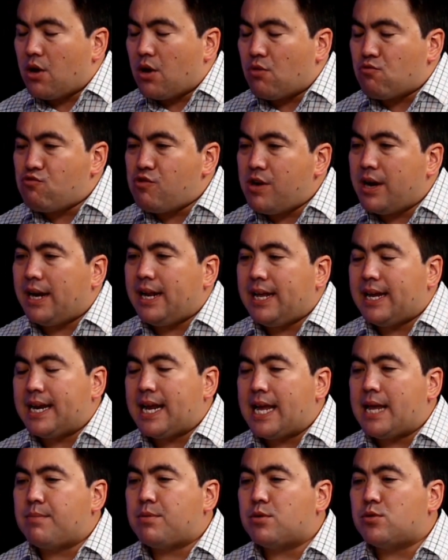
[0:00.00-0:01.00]
really
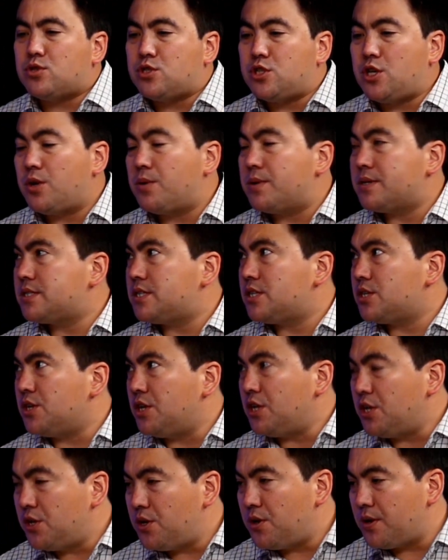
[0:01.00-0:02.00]
enables you as the
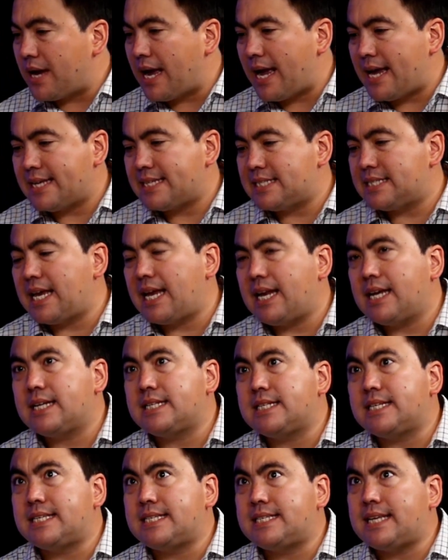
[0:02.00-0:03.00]
UK seller
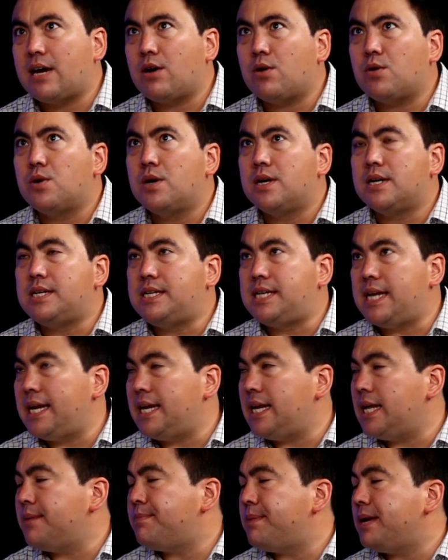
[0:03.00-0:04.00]
to sell
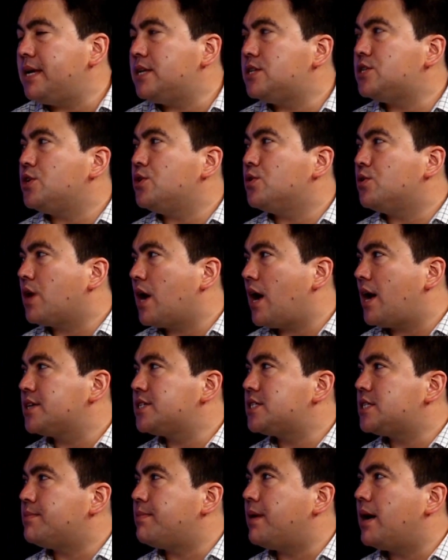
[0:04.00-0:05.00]
DDP to your
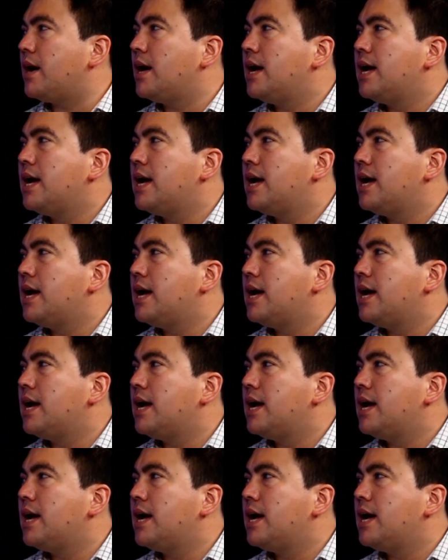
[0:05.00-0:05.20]
customer.